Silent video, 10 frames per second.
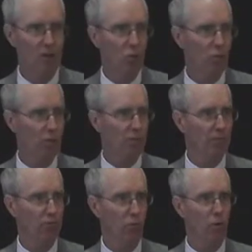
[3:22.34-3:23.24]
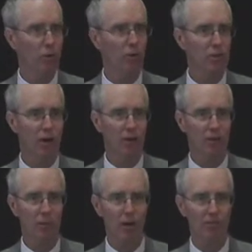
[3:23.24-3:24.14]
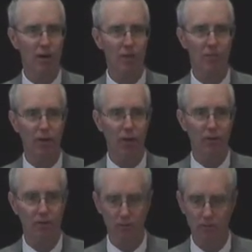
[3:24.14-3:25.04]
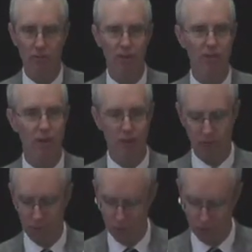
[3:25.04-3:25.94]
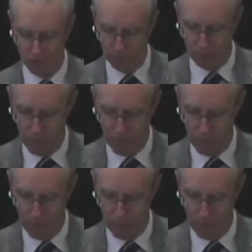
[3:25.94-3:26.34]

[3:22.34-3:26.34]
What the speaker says: where before we were talking about 5,000, 10,000 bushels per